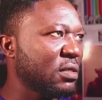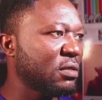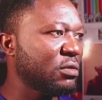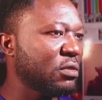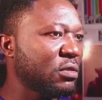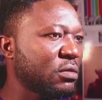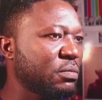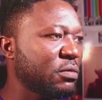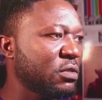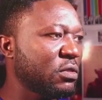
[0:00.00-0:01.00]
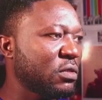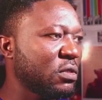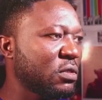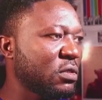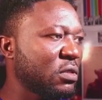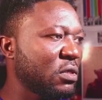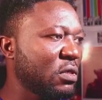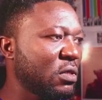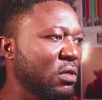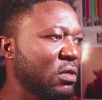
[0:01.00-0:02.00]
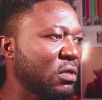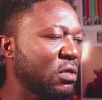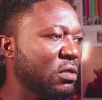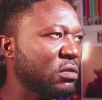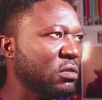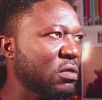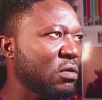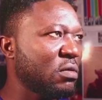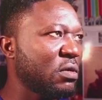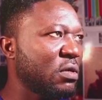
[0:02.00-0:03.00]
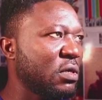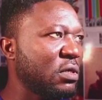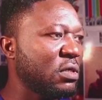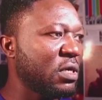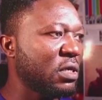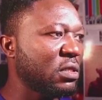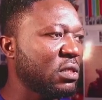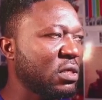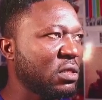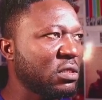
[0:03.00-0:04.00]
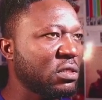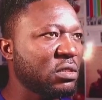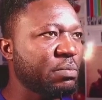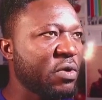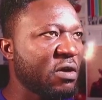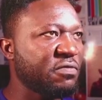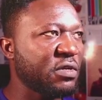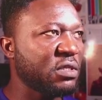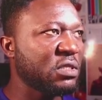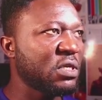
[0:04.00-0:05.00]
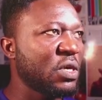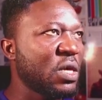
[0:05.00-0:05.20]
and just position this here like so, and I think this is perfect.